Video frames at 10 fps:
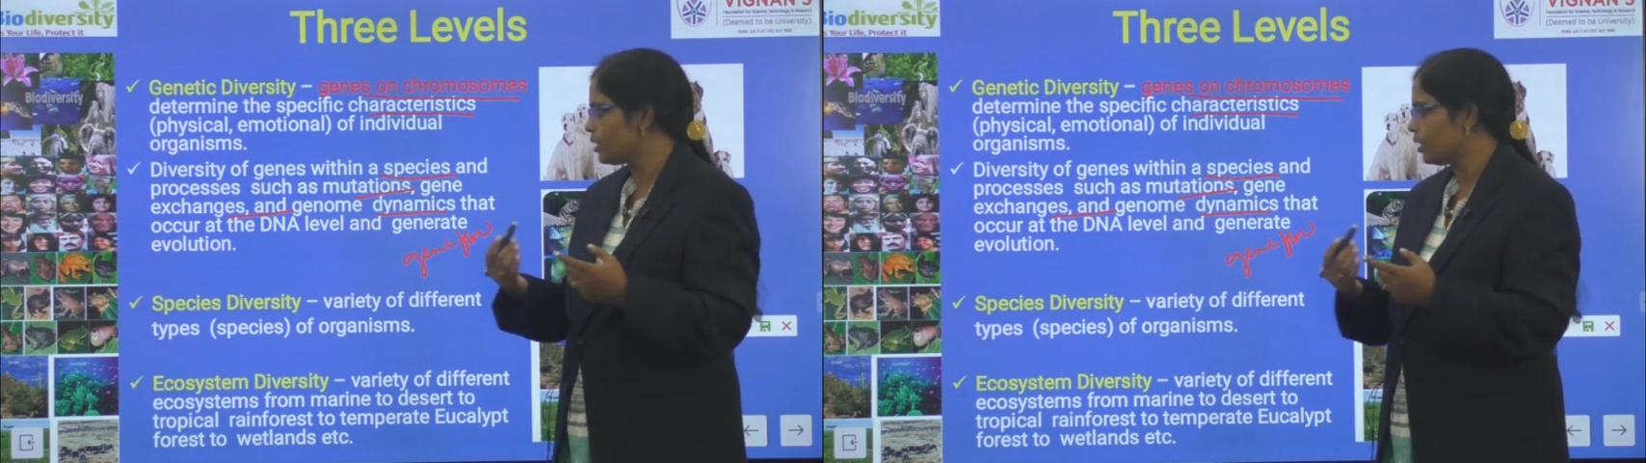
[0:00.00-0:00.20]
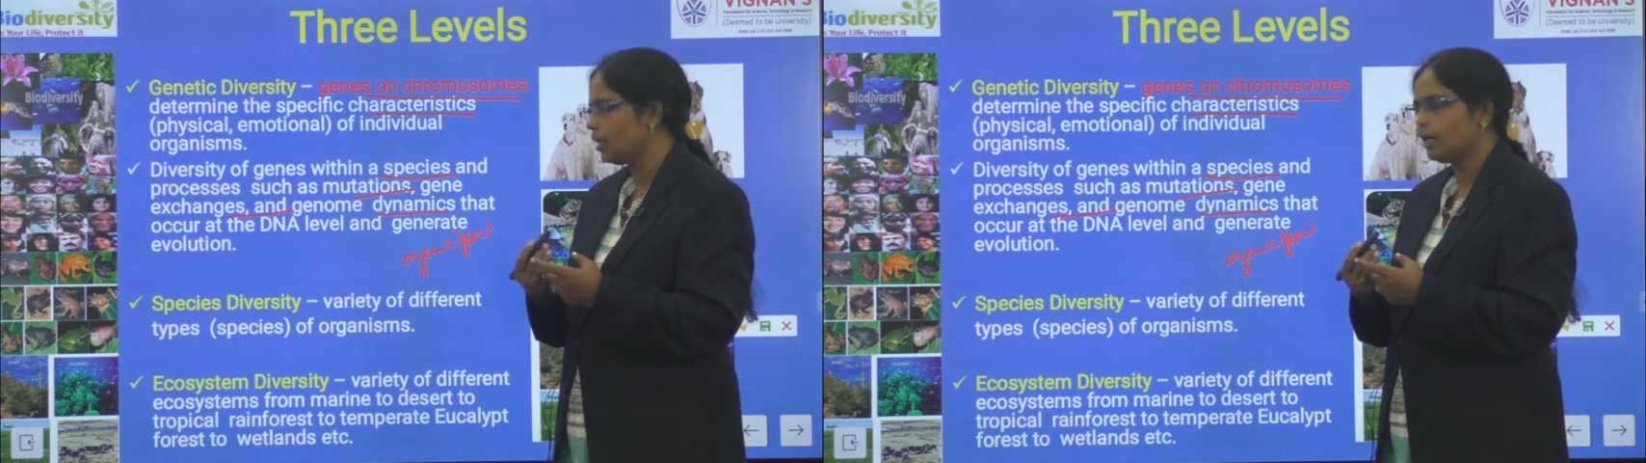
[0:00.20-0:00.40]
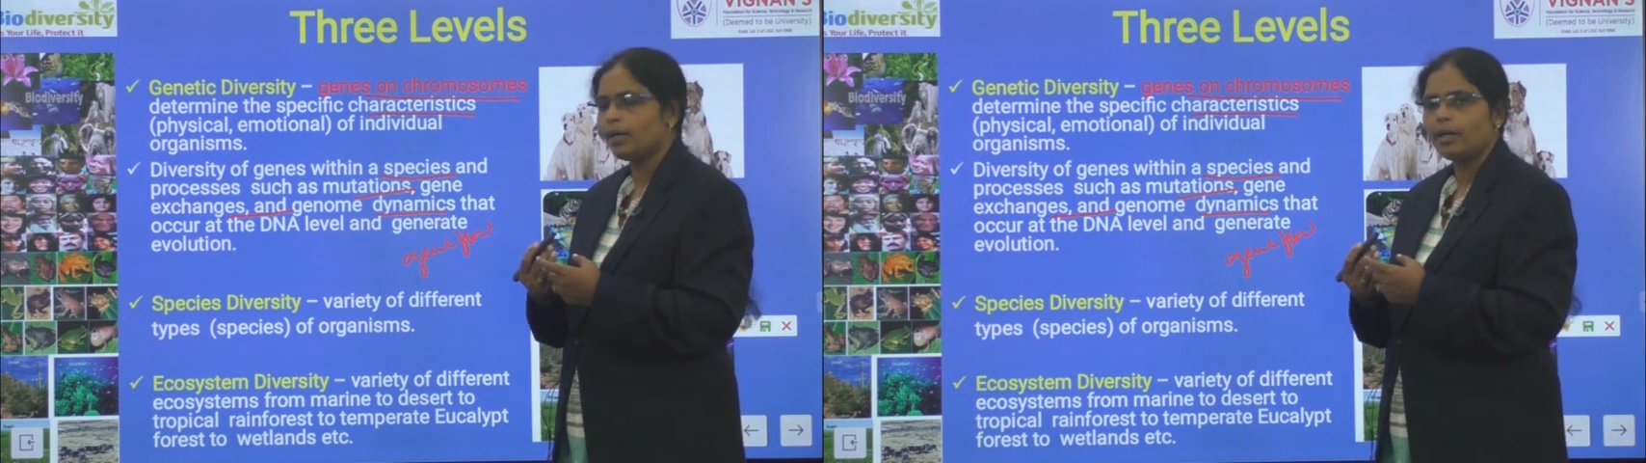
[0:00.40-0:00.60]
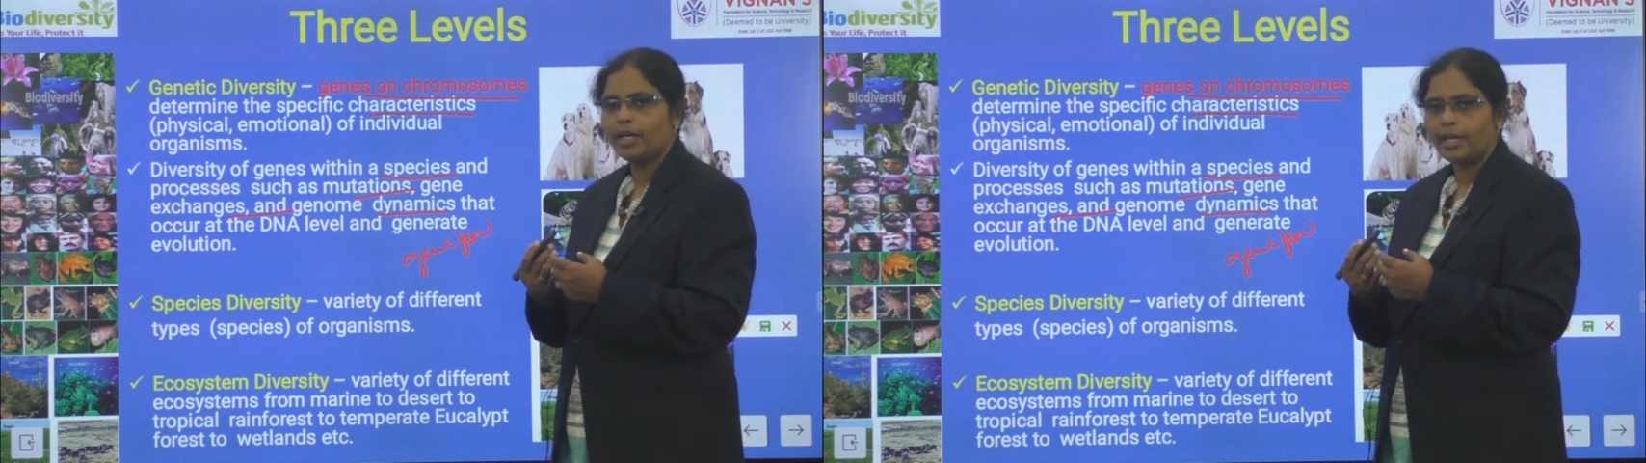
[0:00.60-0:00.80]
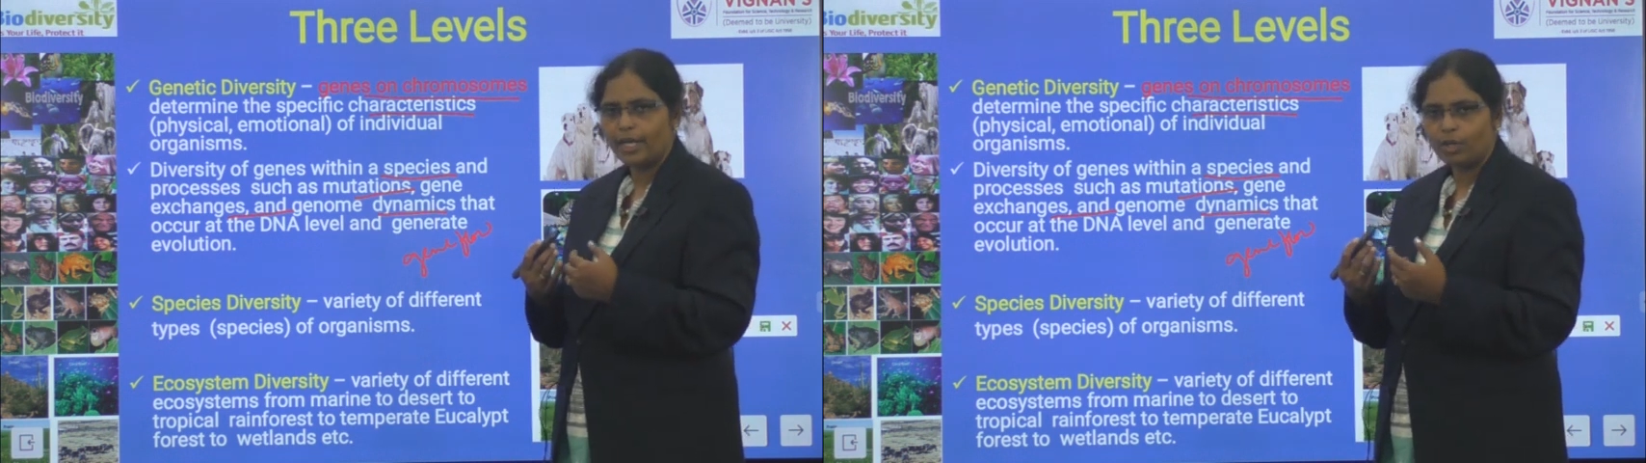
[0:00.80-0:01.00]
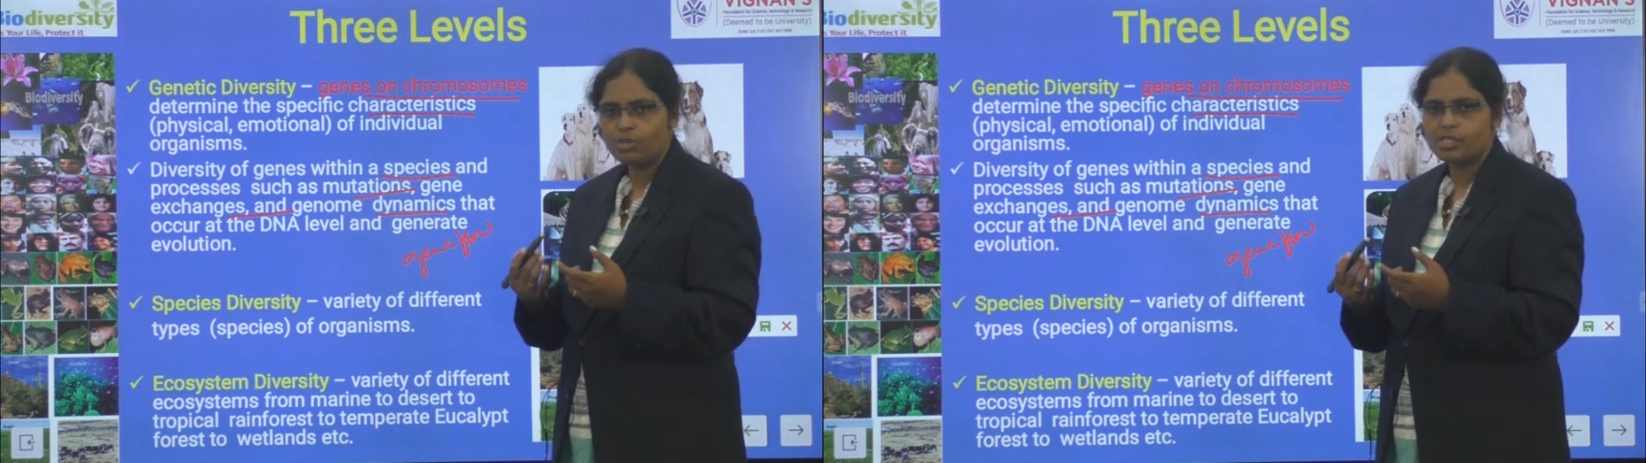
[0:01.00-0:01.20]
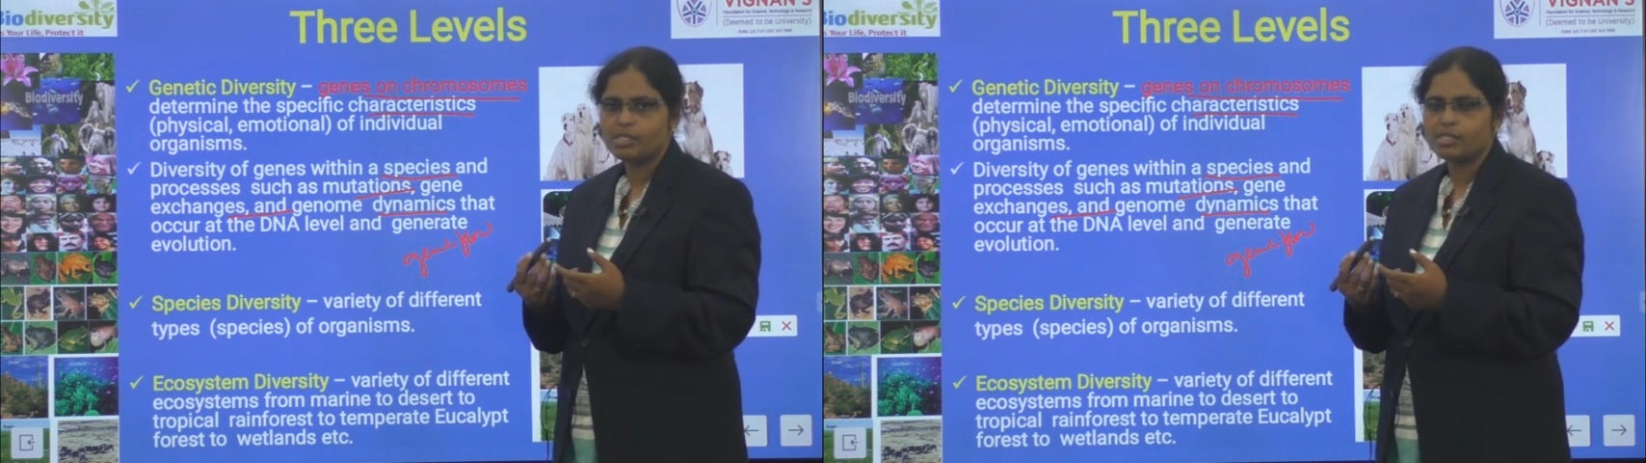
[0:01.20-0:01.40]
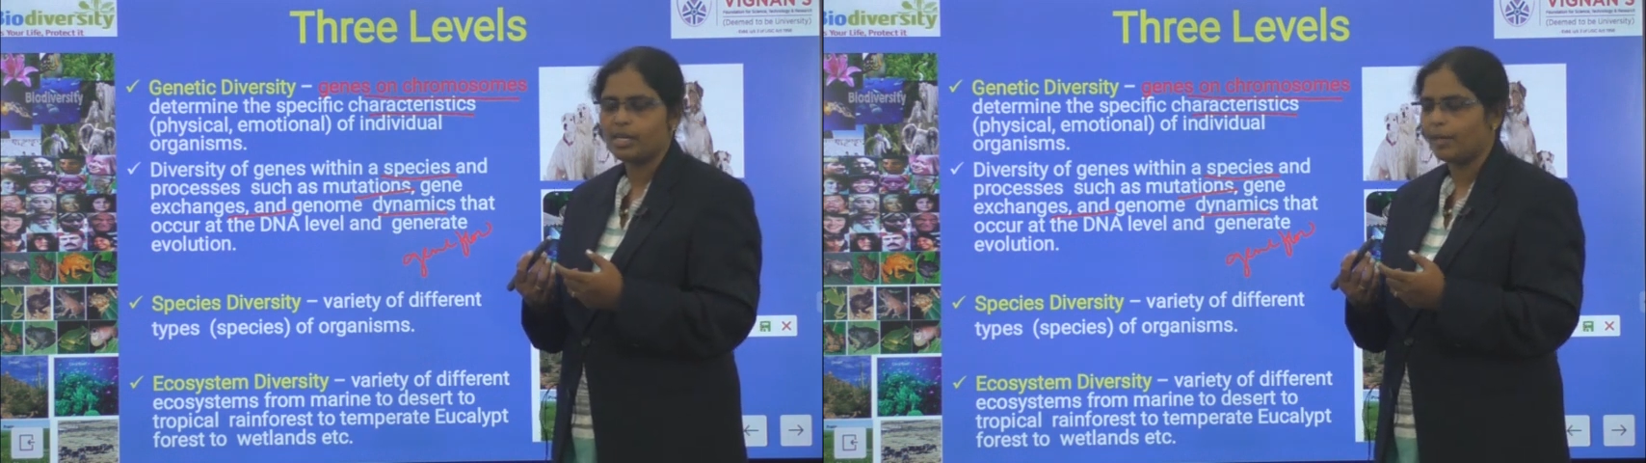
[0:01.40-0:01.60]

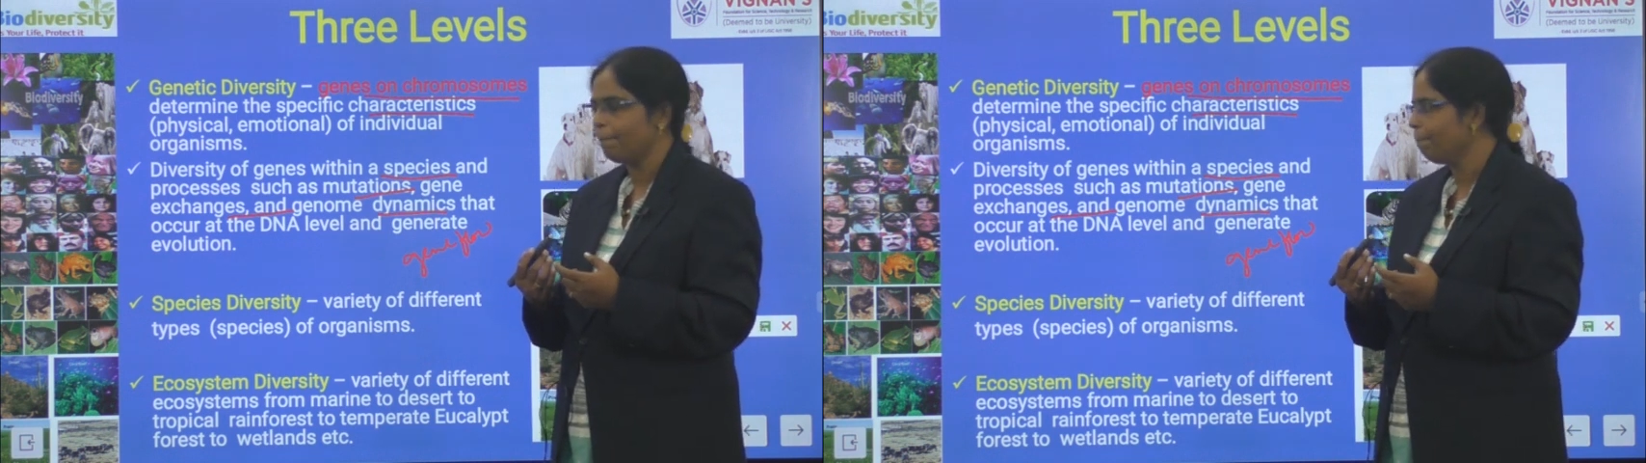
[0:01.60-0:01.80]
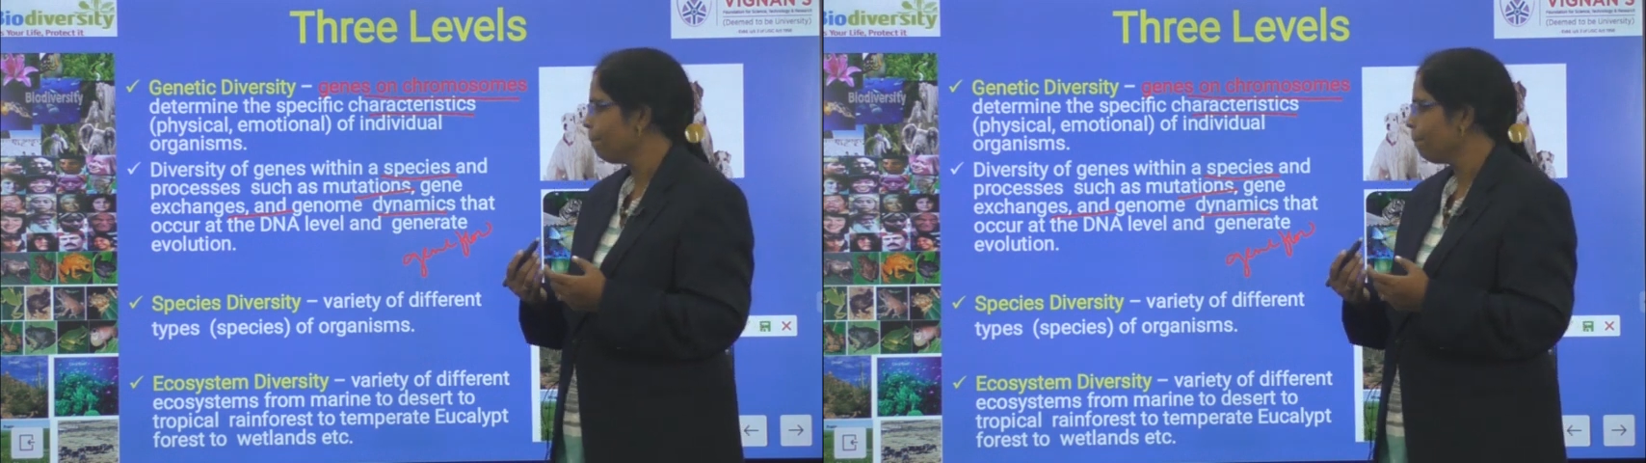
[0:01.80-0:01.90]
ecosystem,